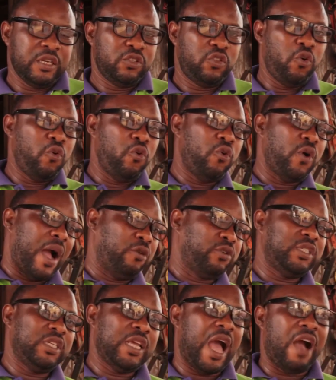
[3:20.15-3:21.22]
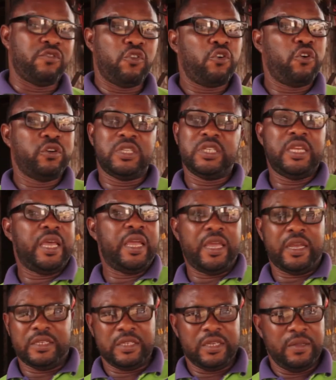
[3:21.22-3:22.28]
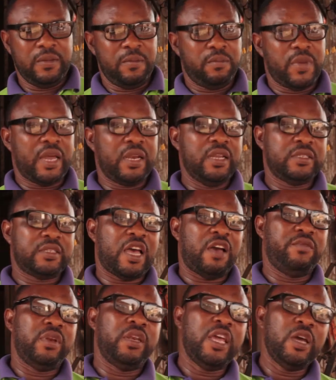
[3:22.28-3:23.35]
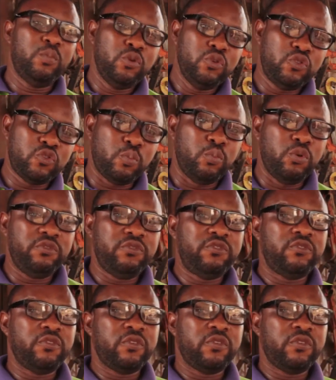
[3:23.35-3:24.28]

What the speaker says: Though I would say I've not gotten there yet, but at least I've been able to move